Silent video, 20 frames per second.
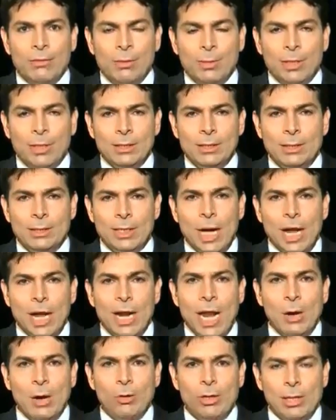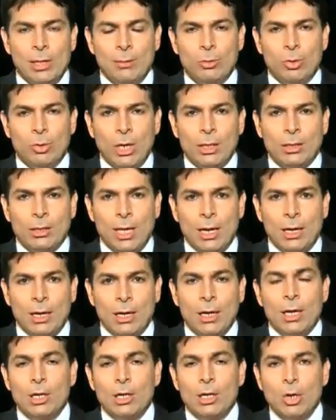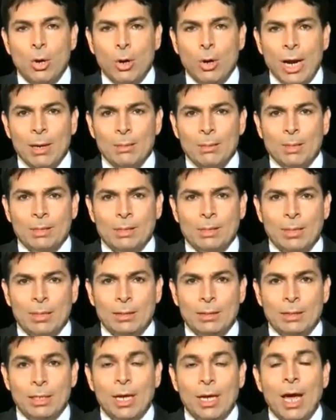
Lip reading: governments allowing them to attack your embassies,